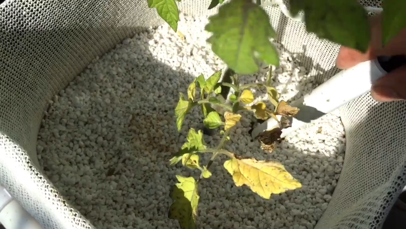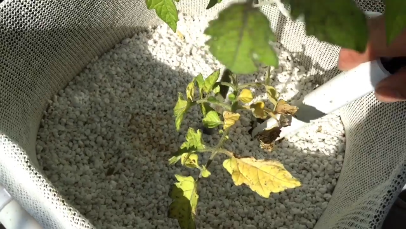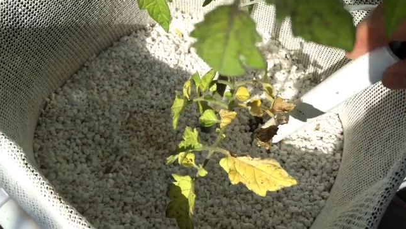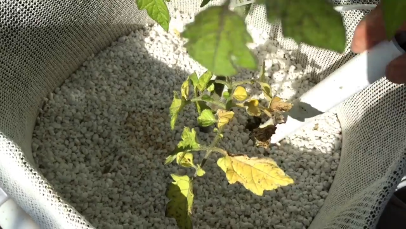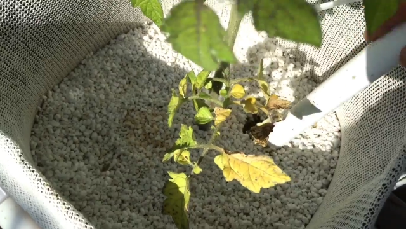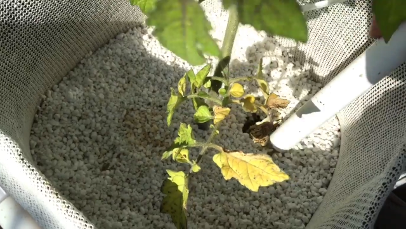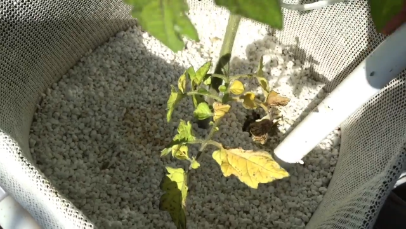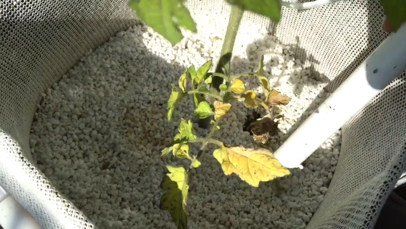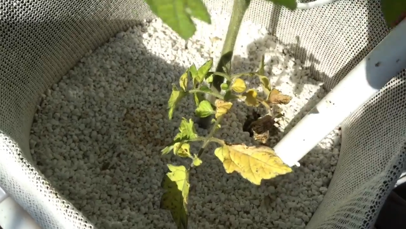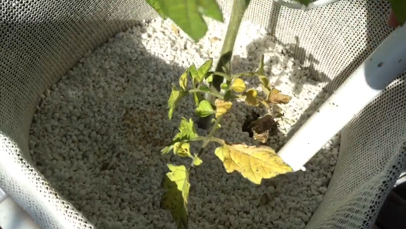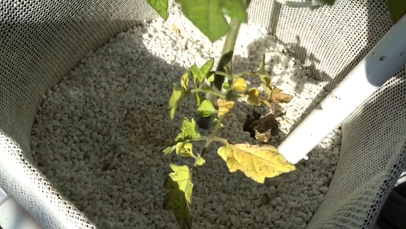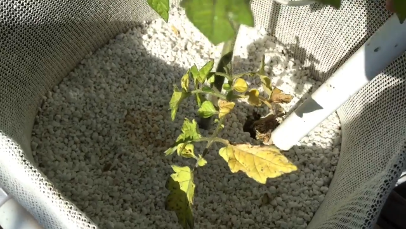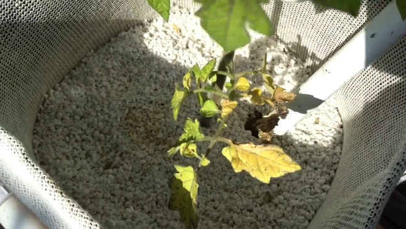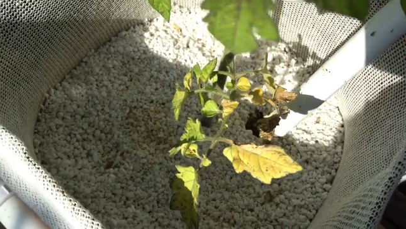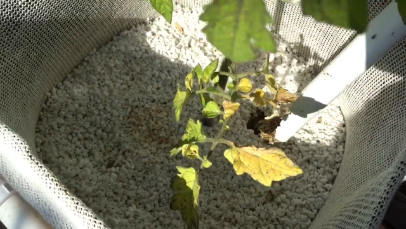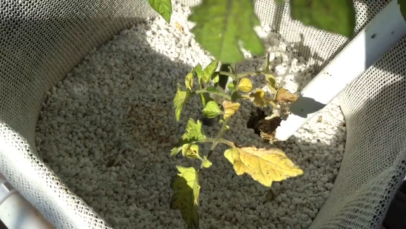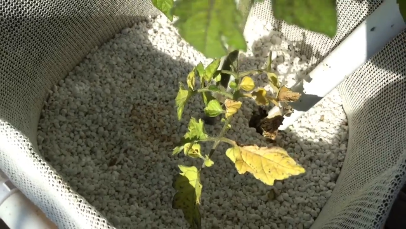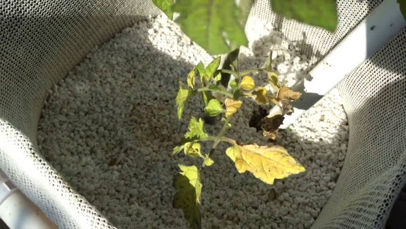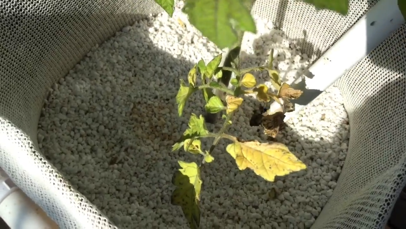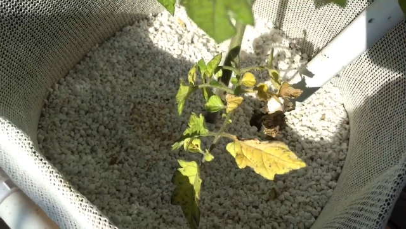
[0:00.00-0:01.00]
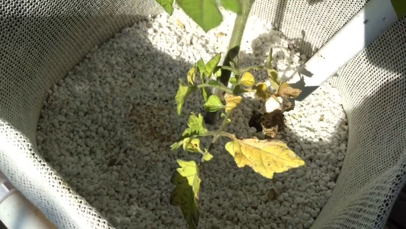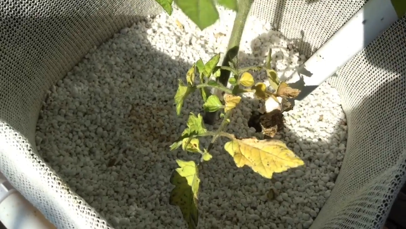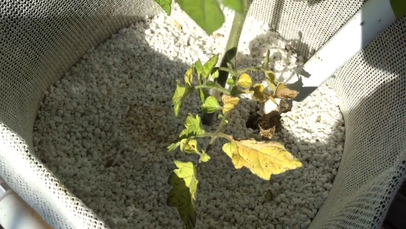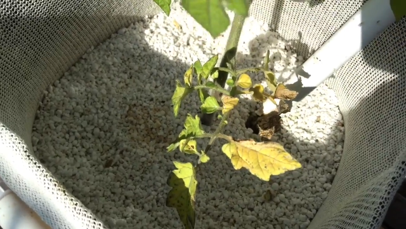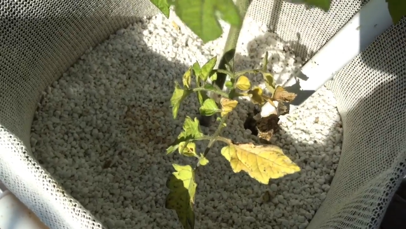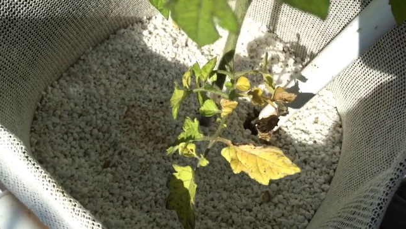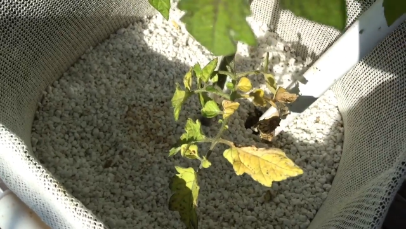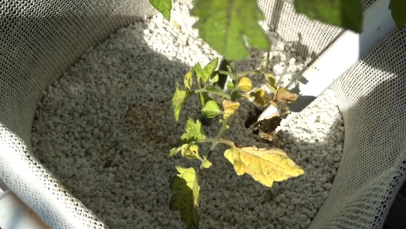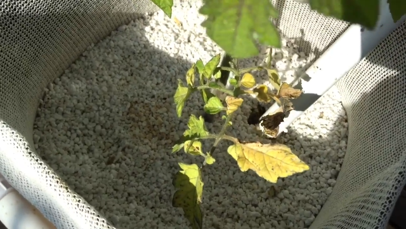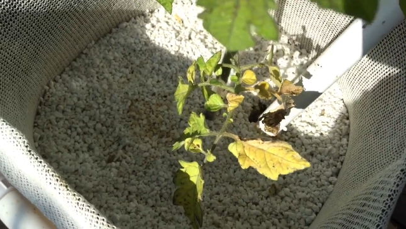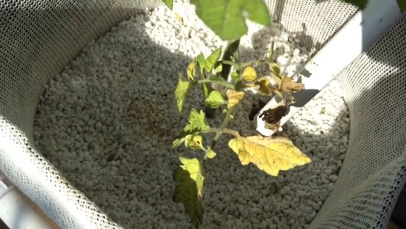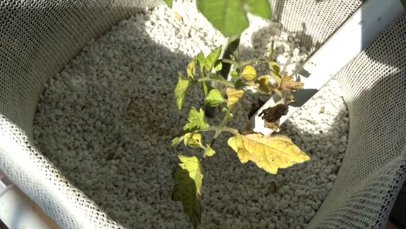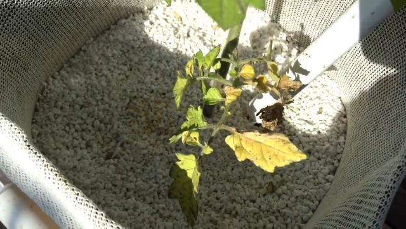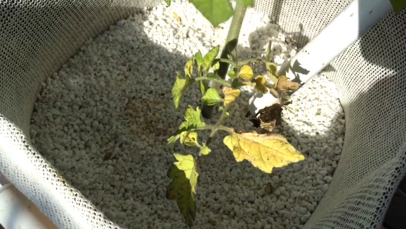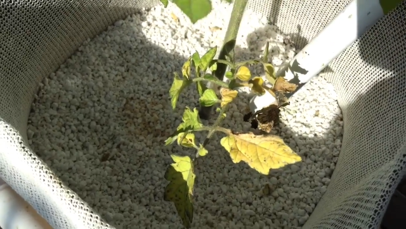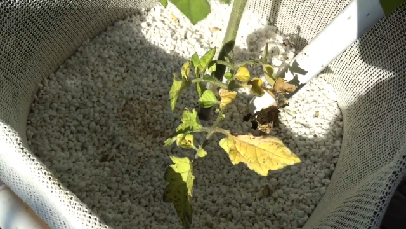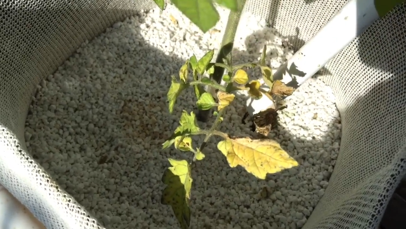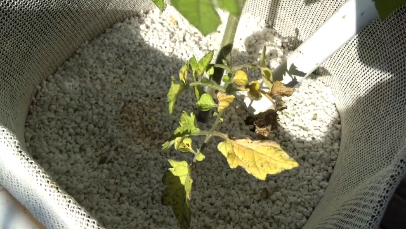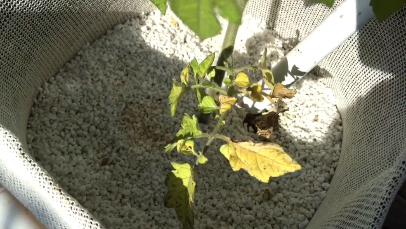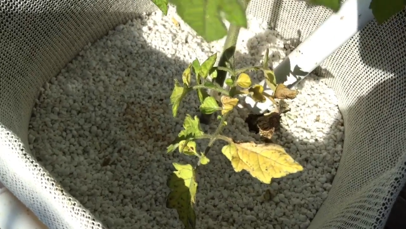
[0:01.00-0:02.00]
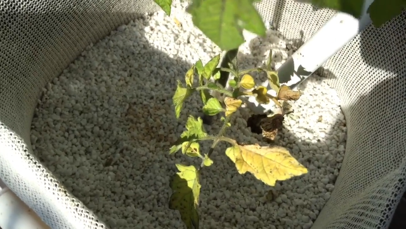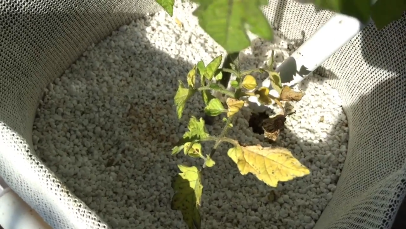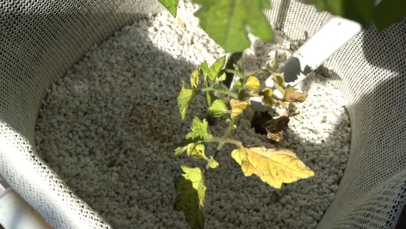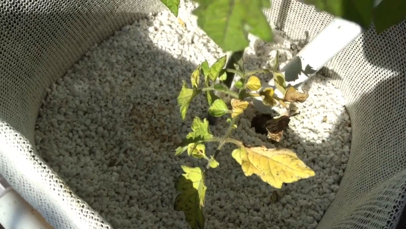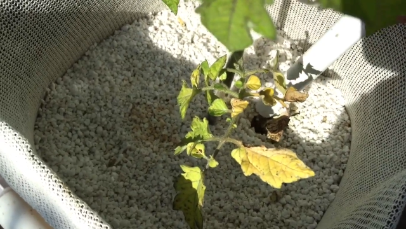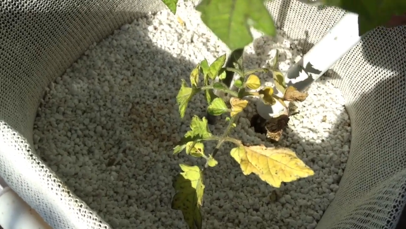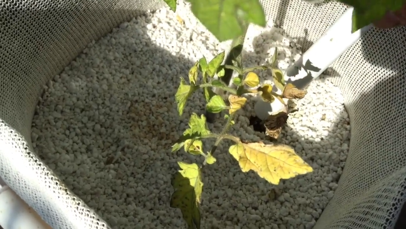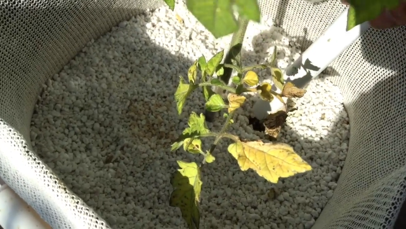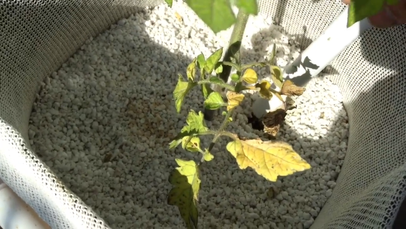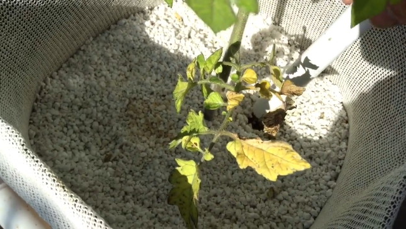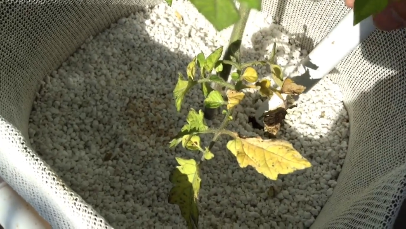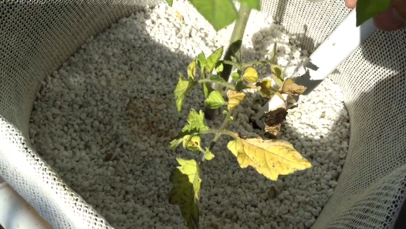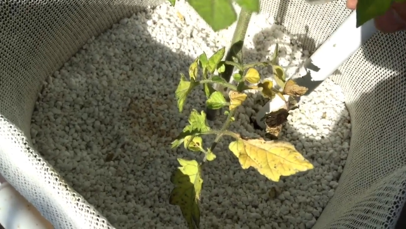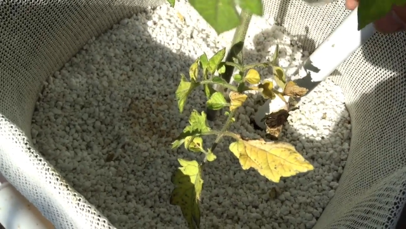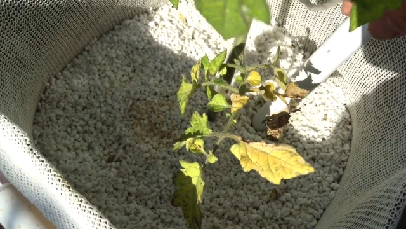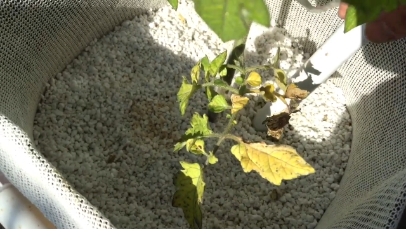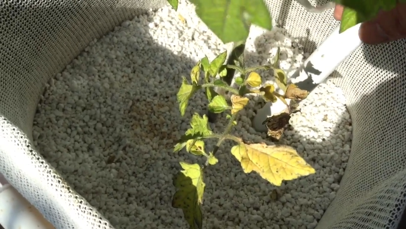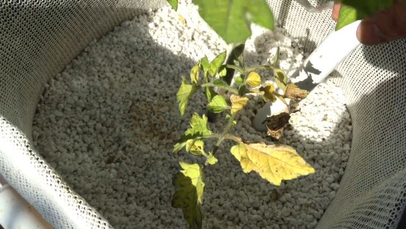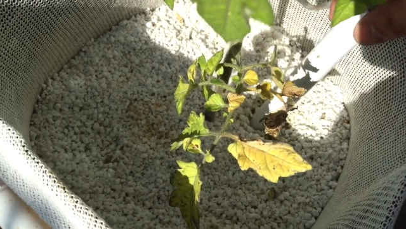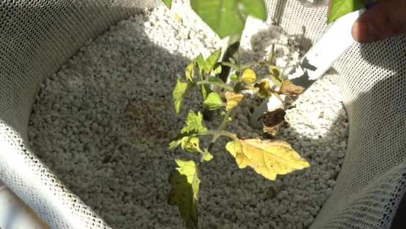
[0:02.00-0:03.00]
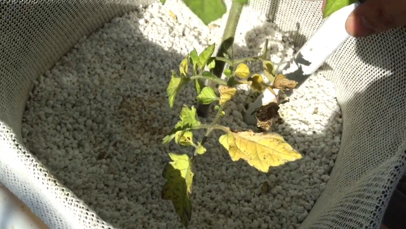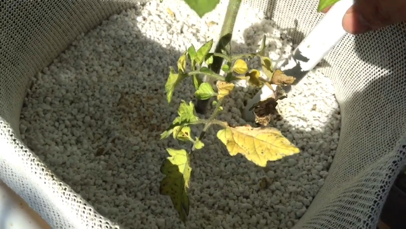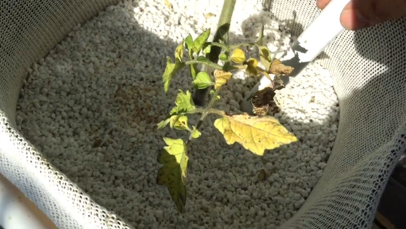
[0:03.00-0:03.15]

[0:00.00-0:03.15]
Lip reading: Nobody's mouth can be seen.